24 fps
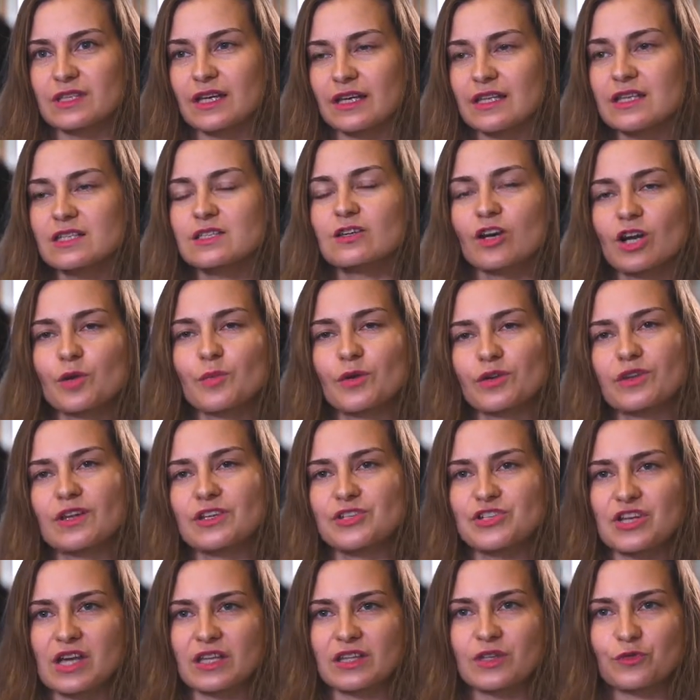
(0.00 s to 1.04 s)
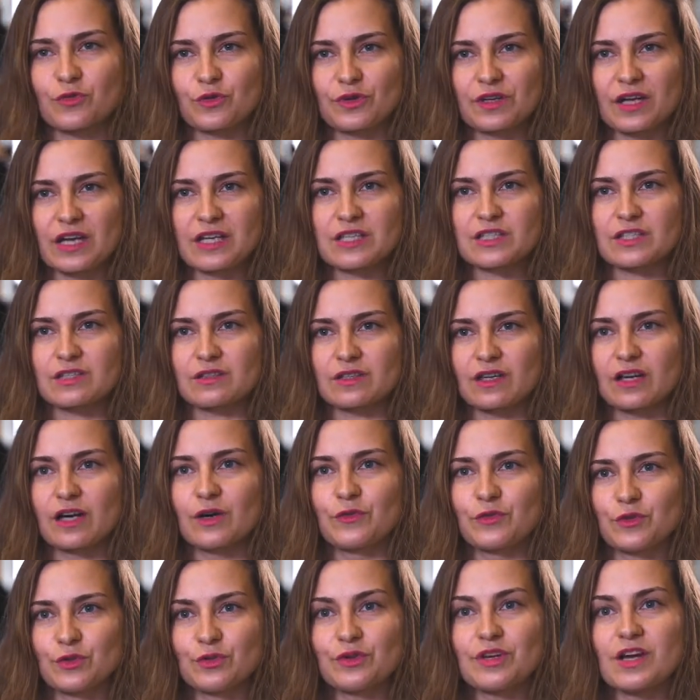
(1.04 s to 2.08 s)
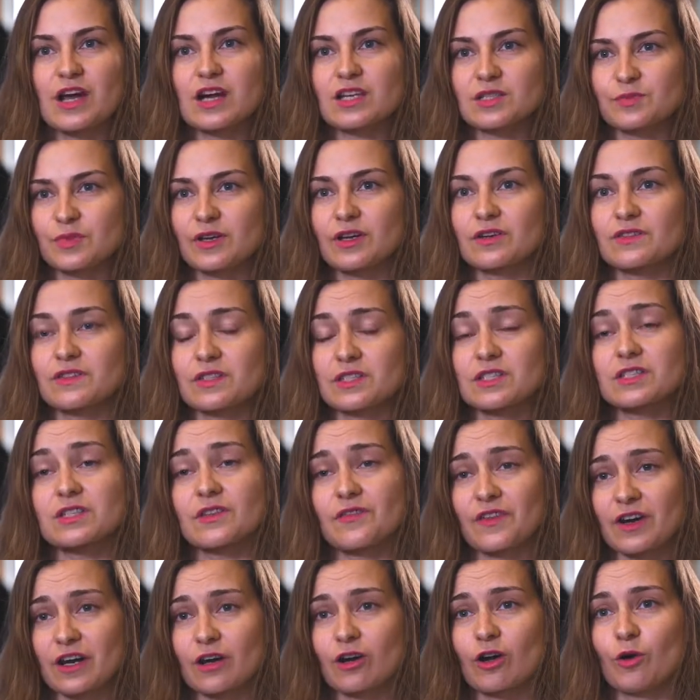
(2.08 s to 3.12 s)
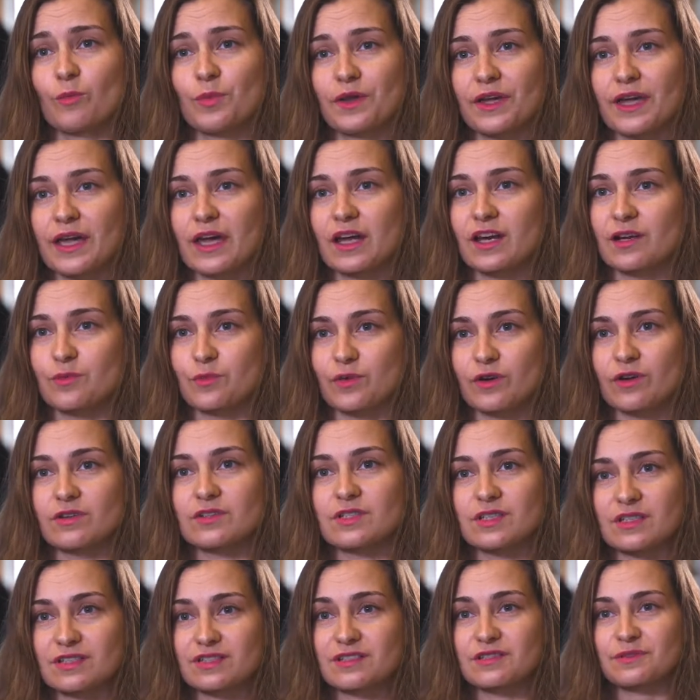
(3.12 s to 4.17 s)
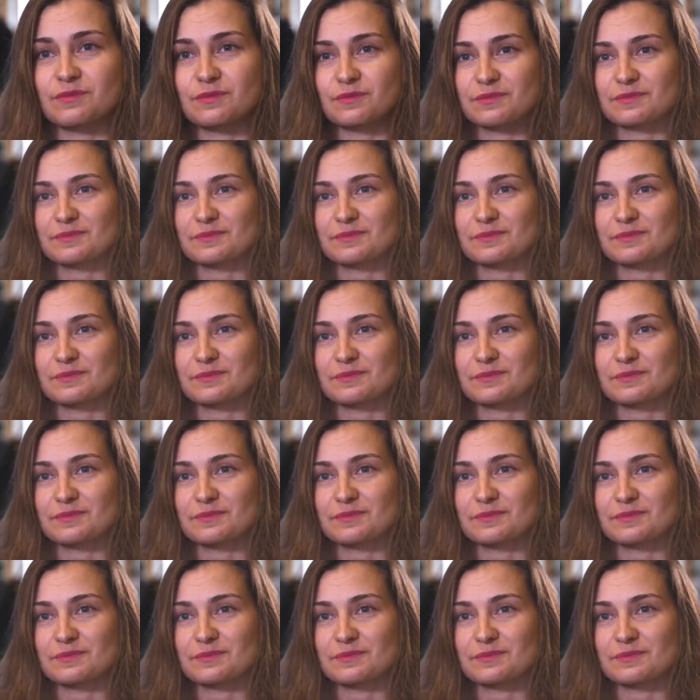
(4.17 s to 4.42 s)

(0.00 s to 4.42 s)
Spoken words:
And it's going to be on the agenda for next few years, because this is a very complicated process.